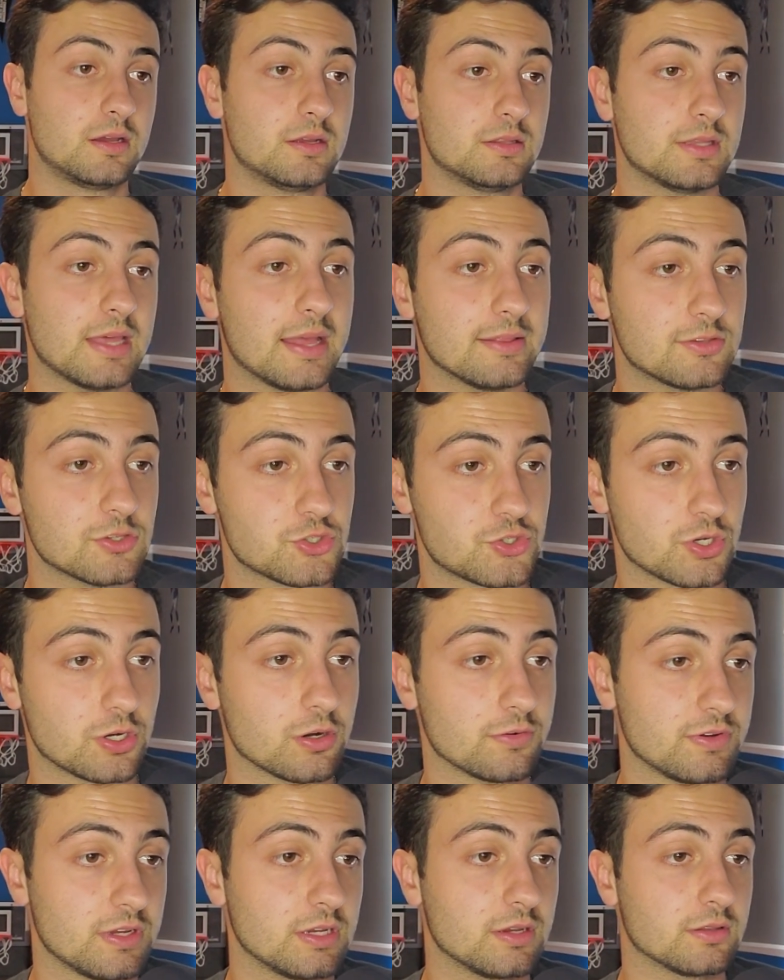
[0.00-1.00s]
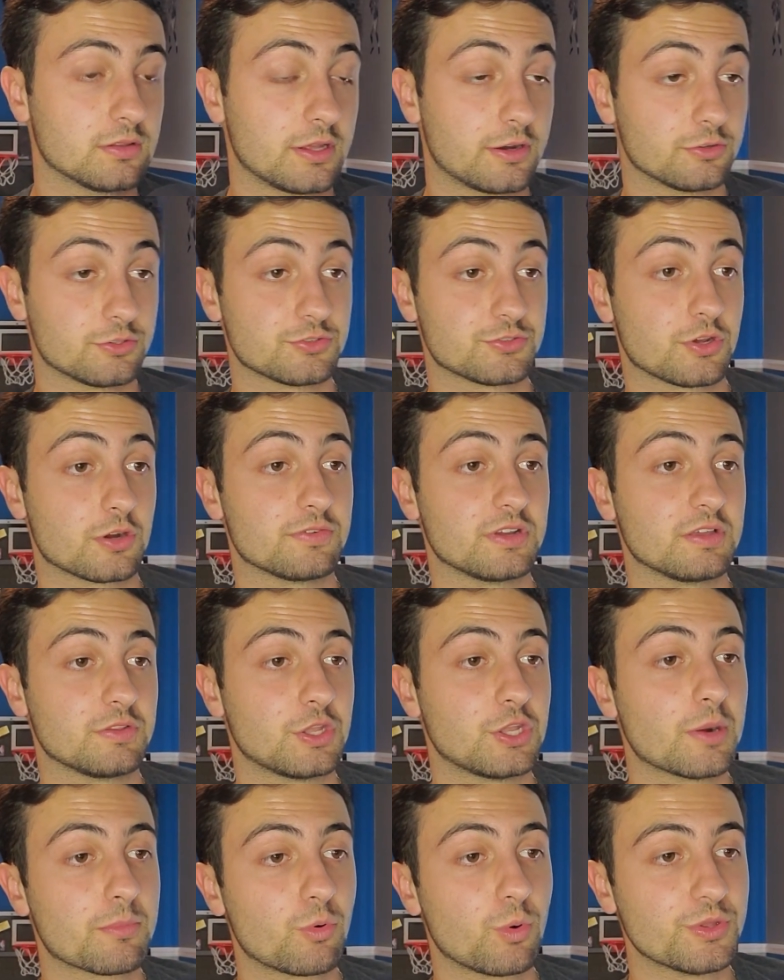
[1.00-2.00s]
that are deserving of the
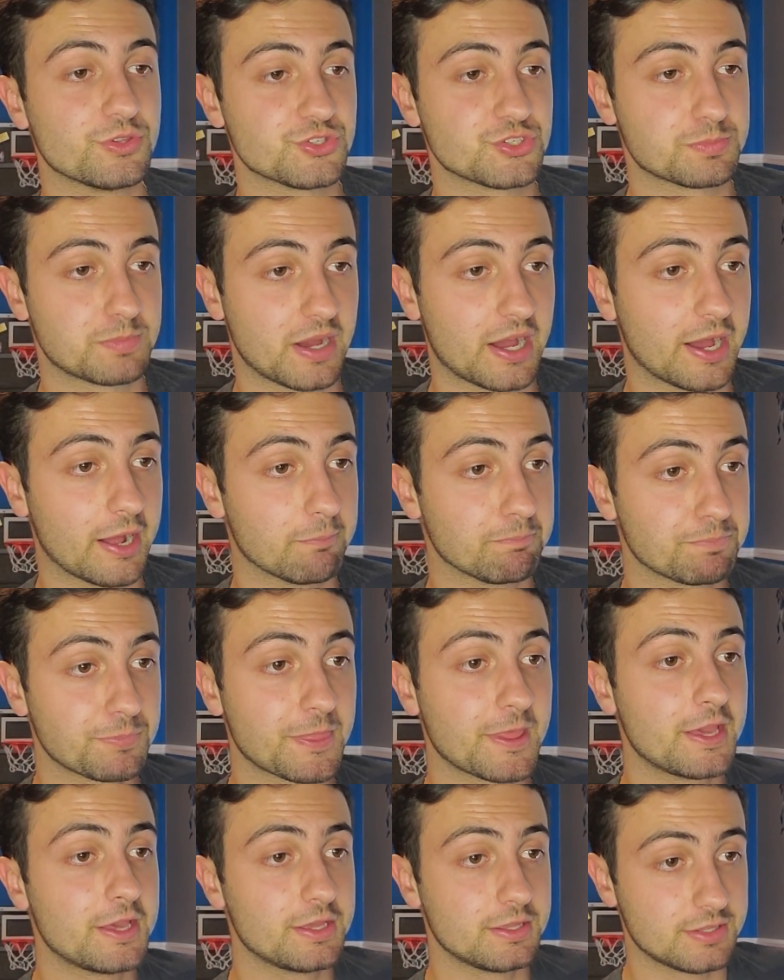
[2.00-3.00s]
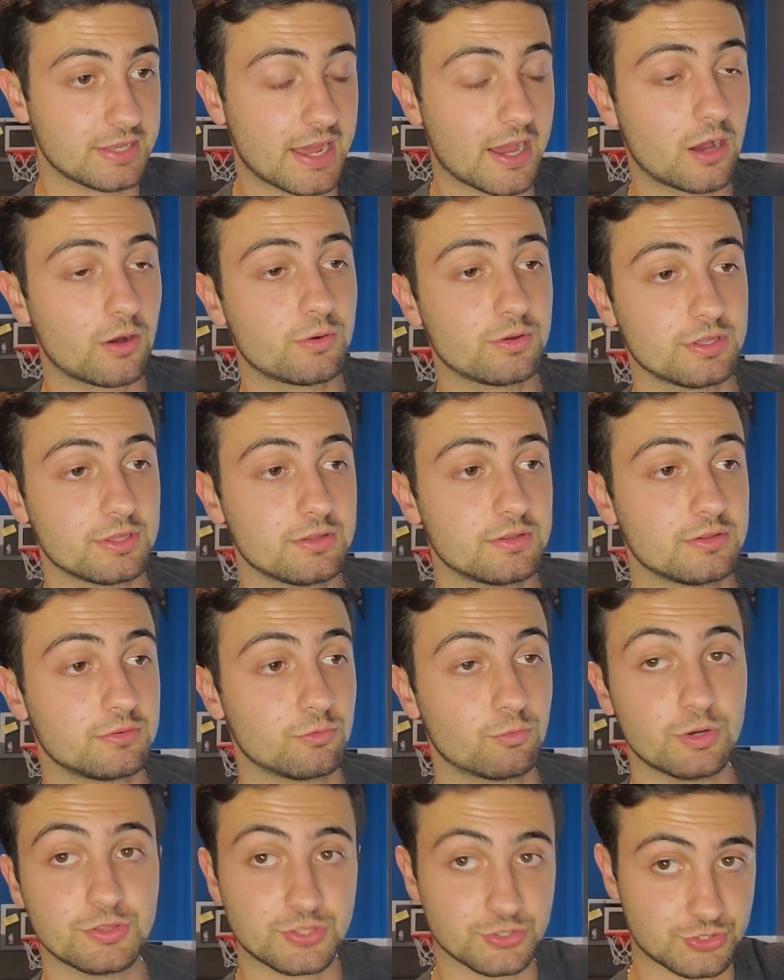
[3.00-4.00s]
number 1 spot. Now,
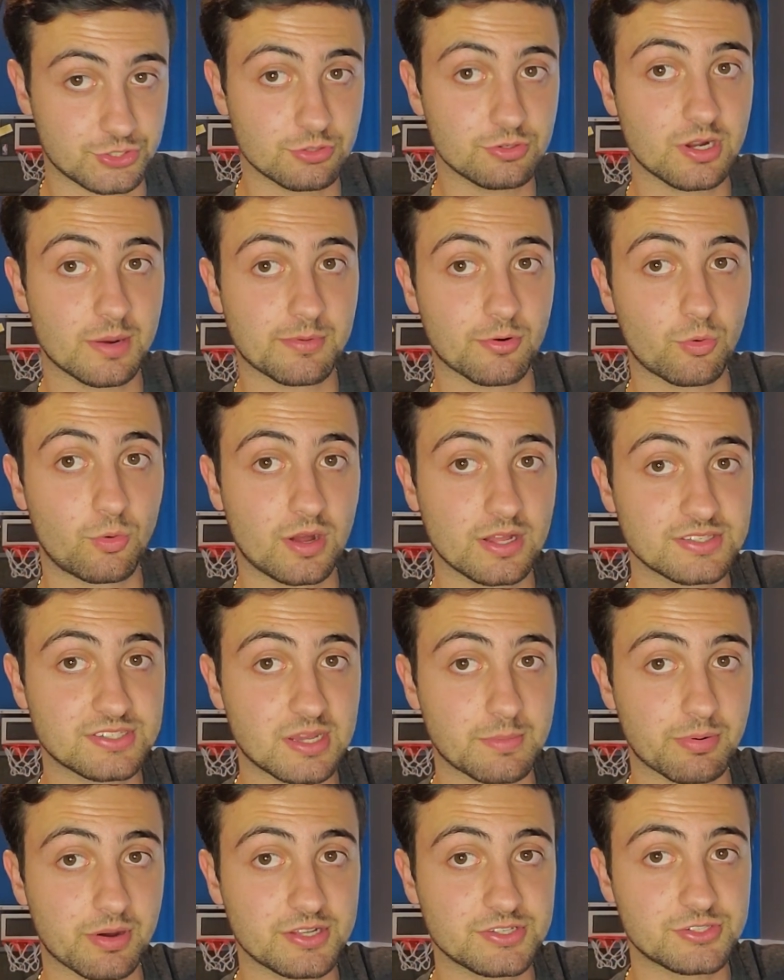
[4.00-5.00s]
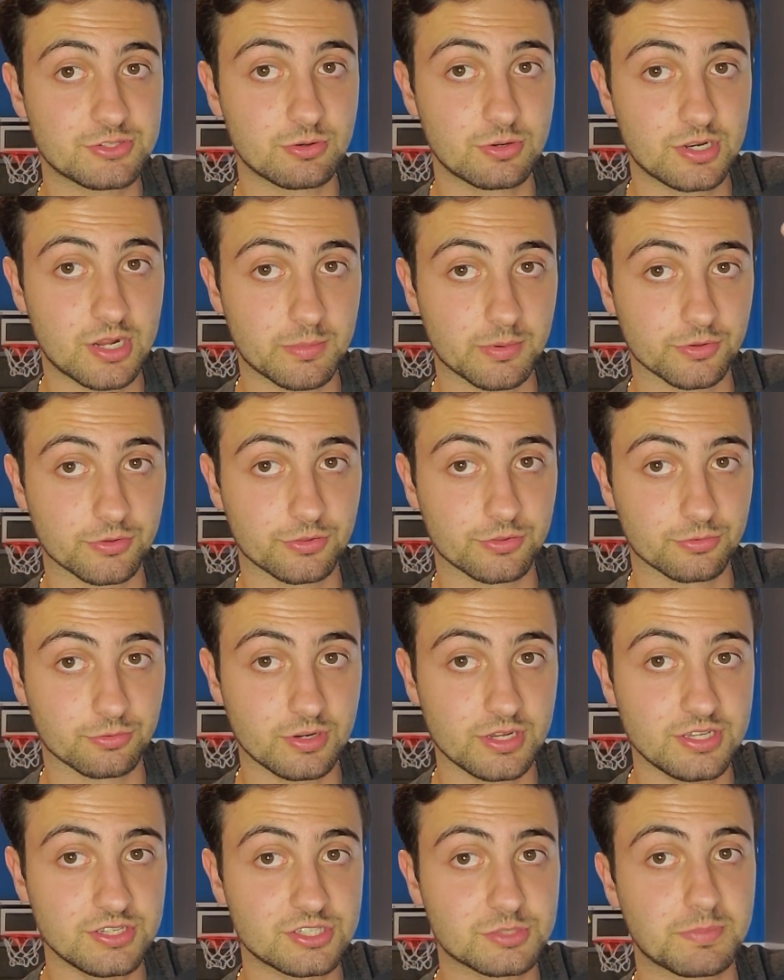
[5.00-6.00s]
with the 2 number 1s, that brings to a number
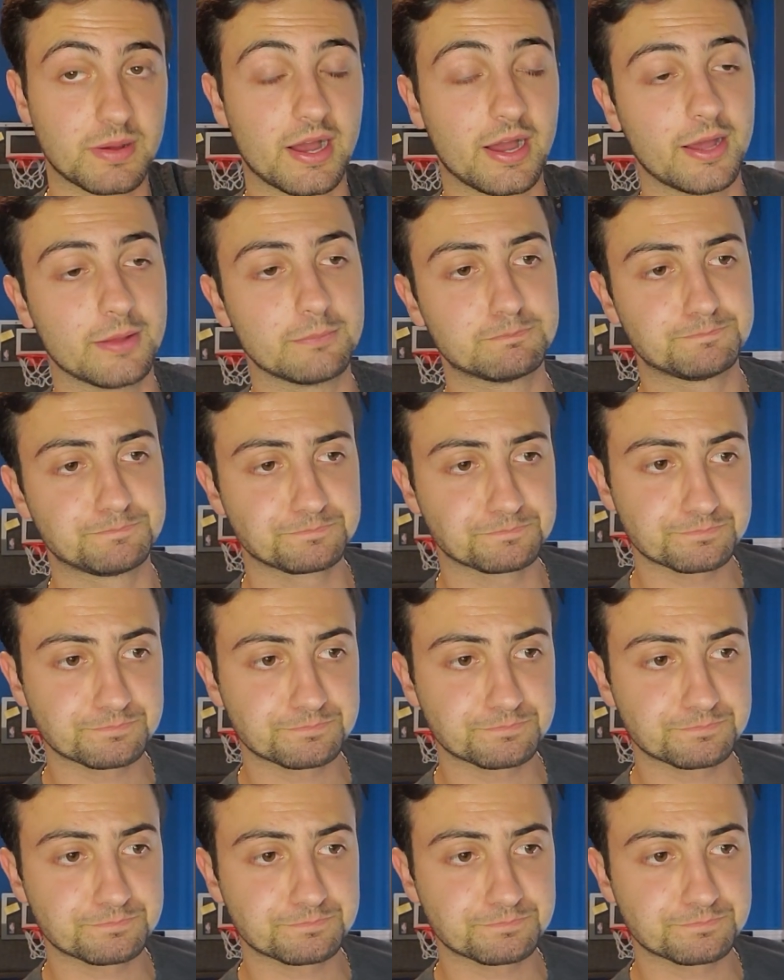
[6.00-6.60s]
3 spot.